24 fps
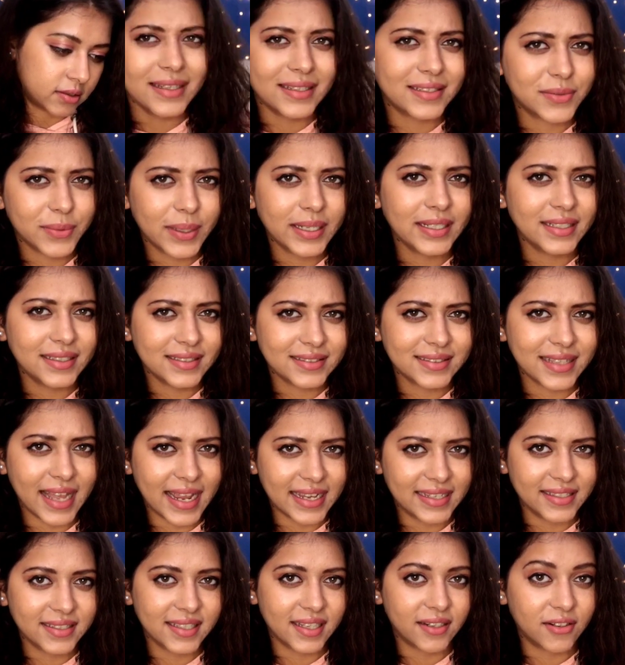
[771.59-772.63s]
This one is
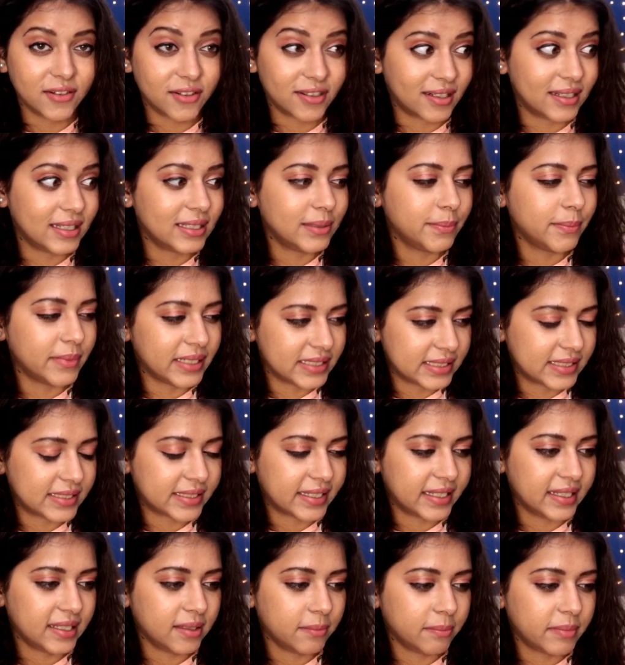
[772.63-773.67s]
nice and really
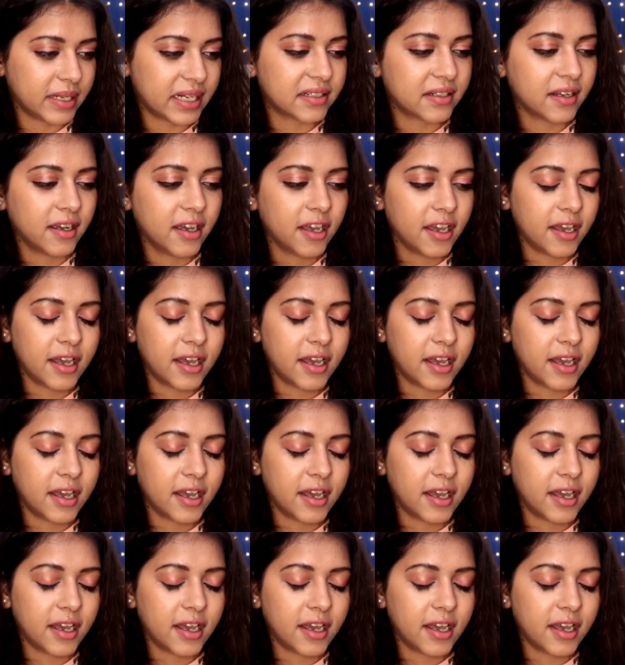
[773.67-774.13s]
musky, but